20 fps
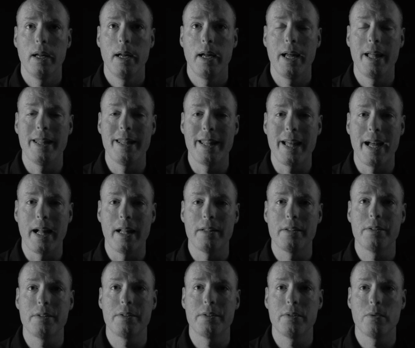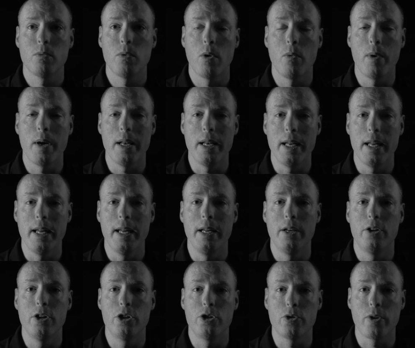And that's what we need
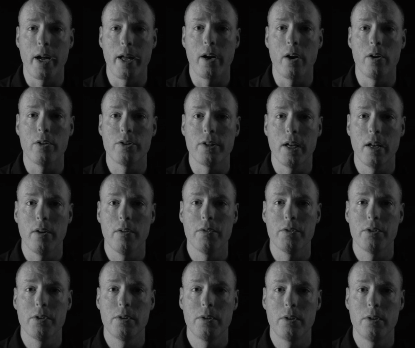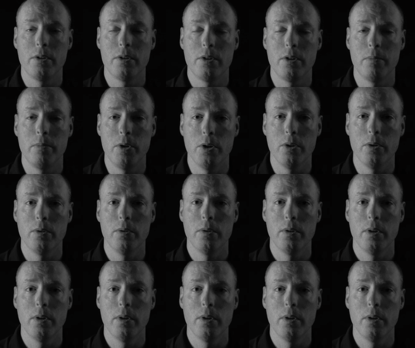to train ourselves to do.